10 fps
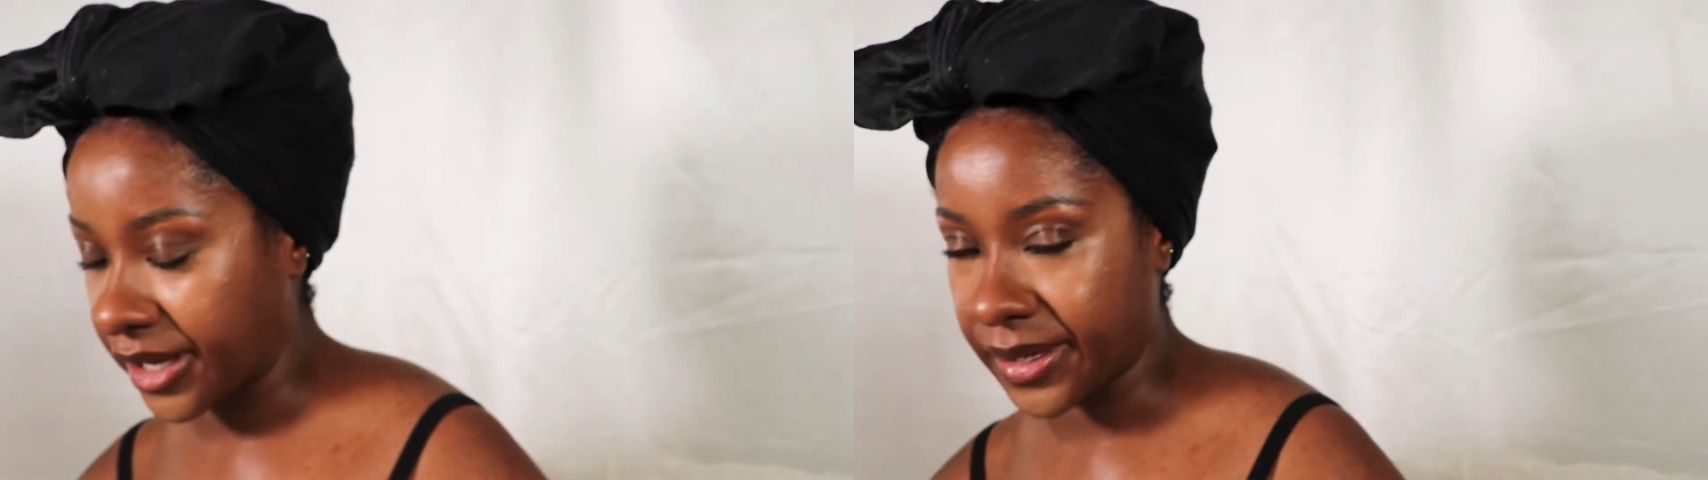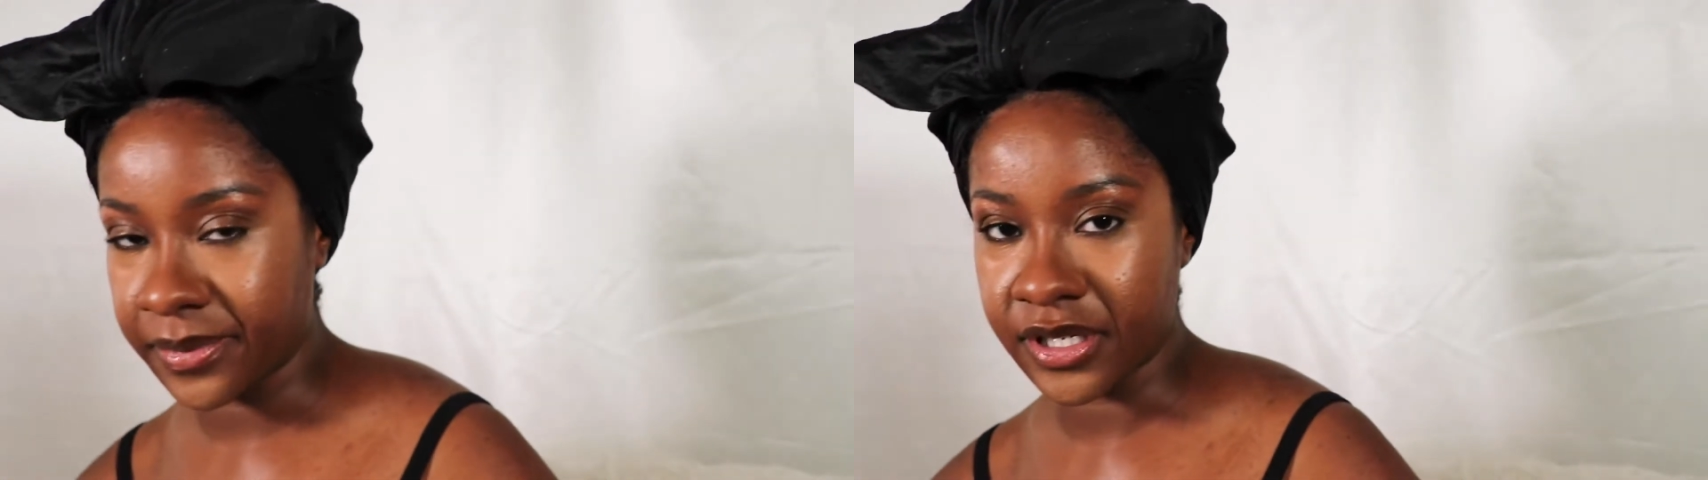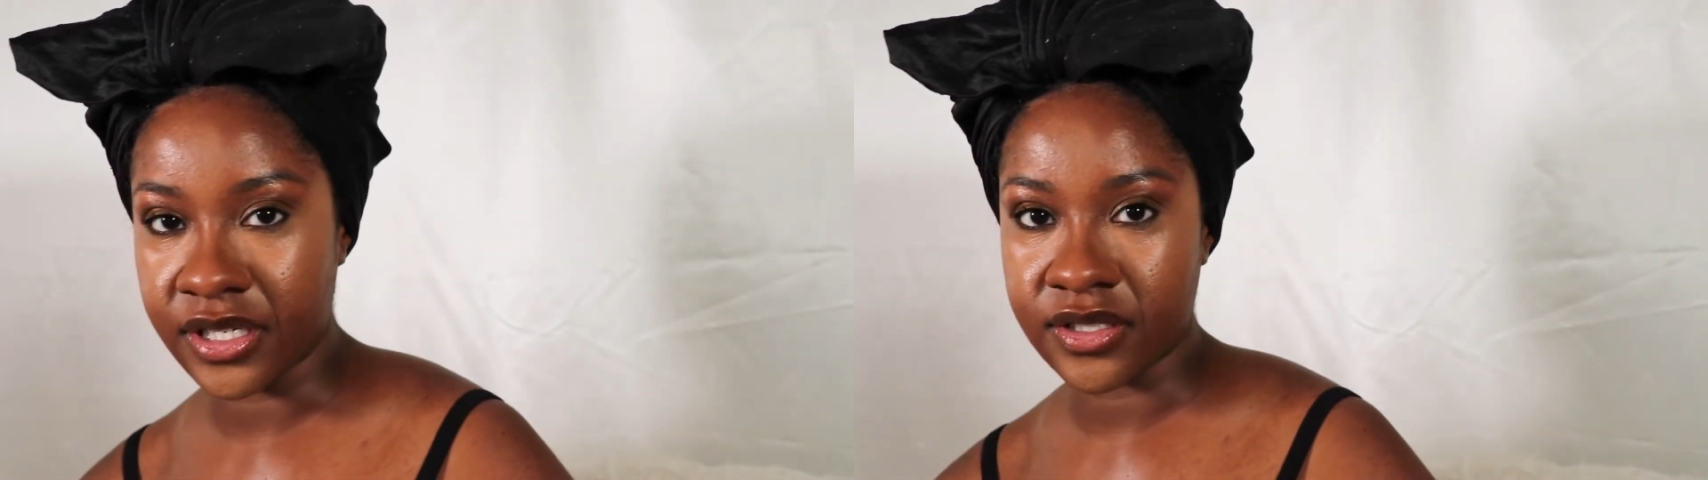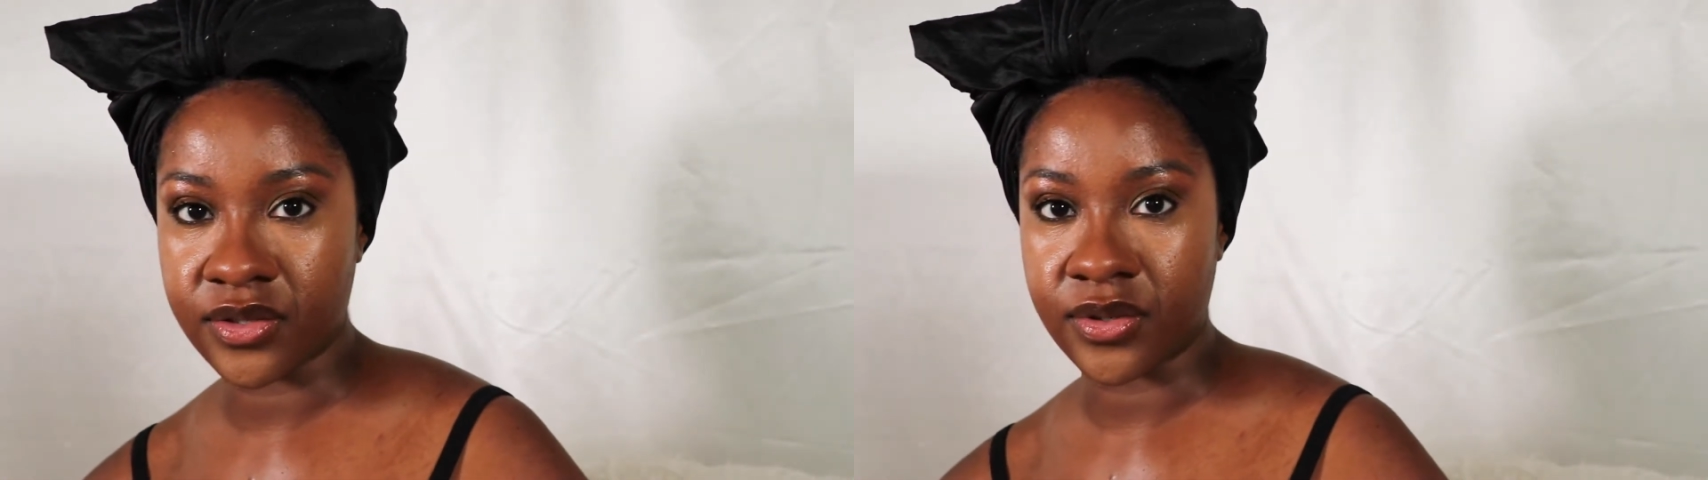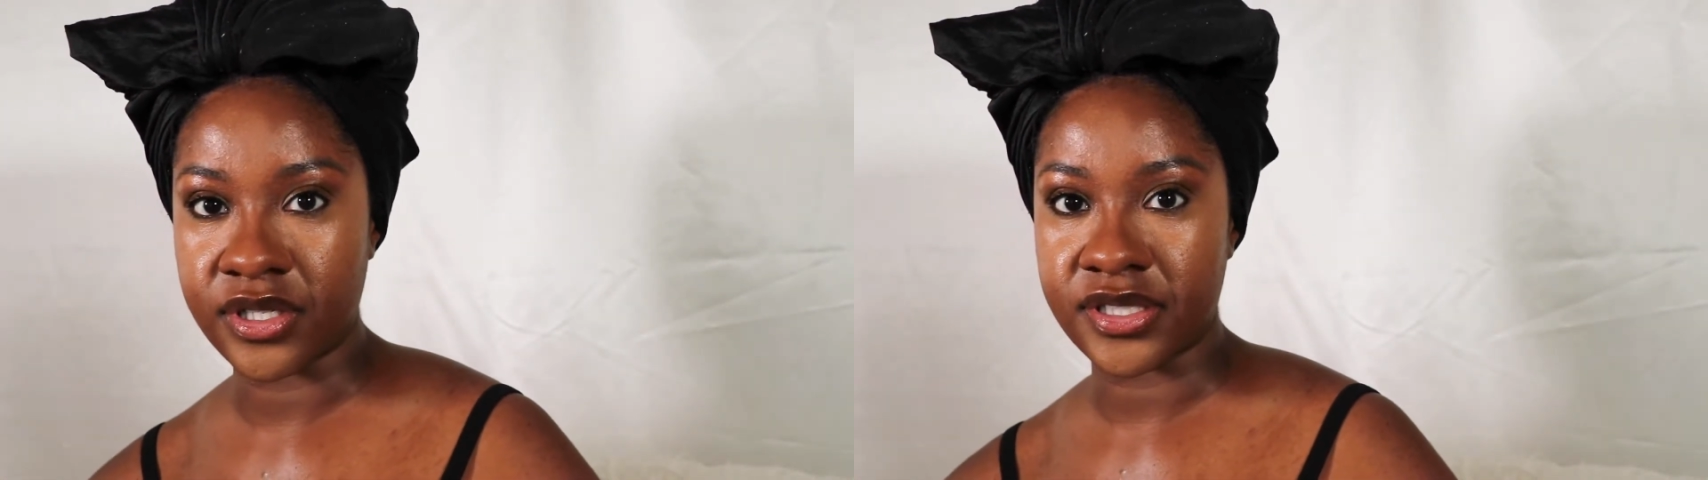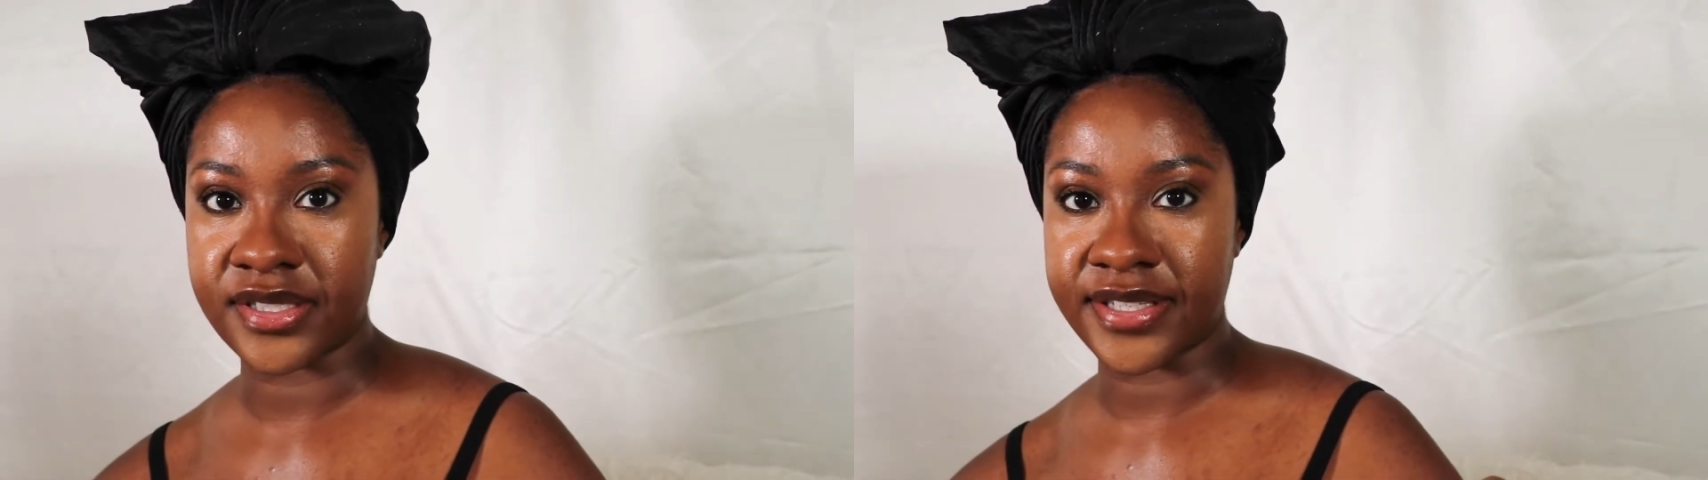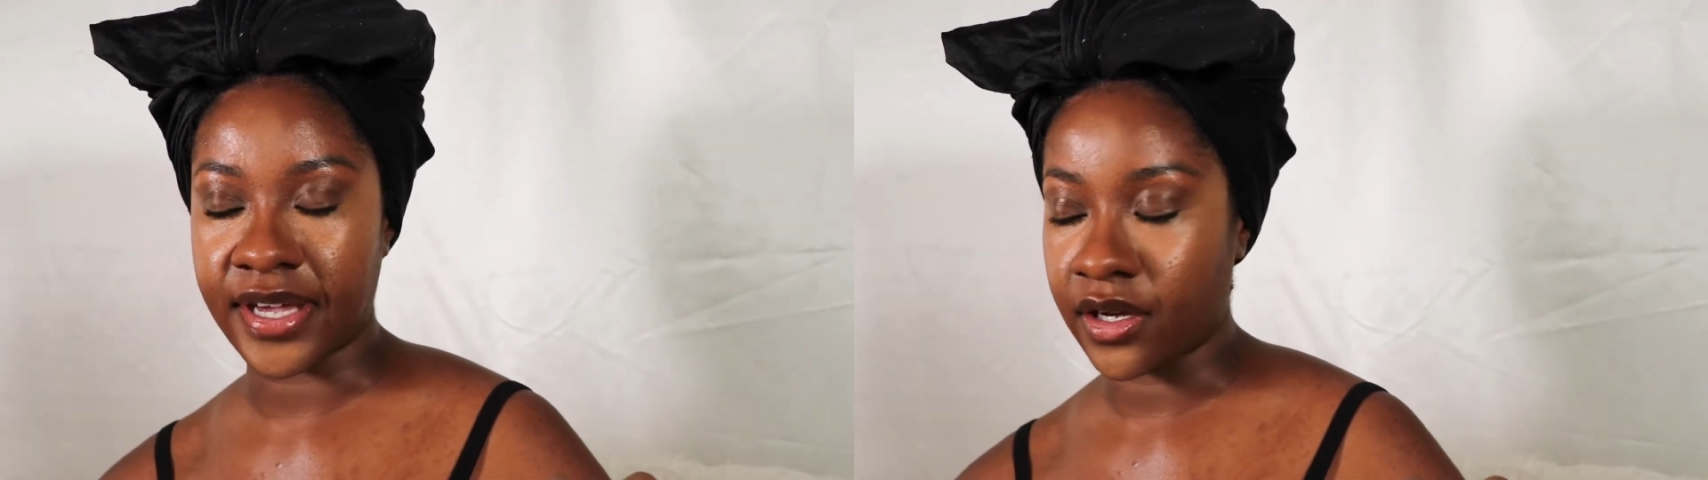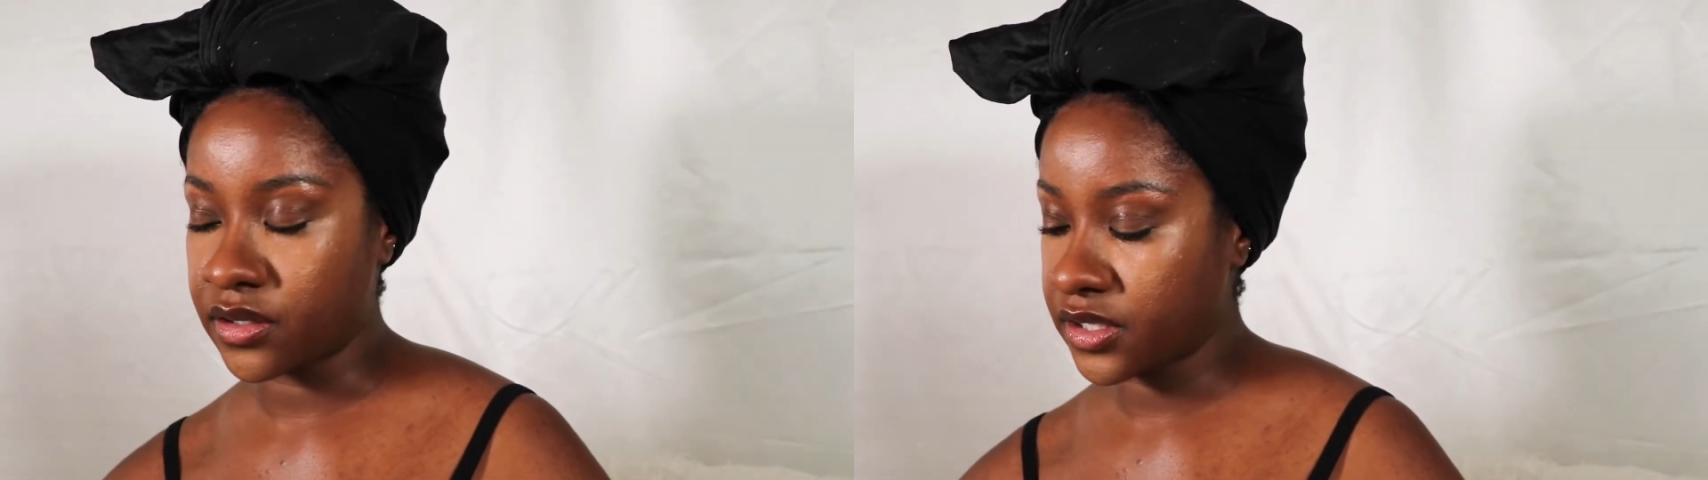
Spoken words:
Ebony towards the tail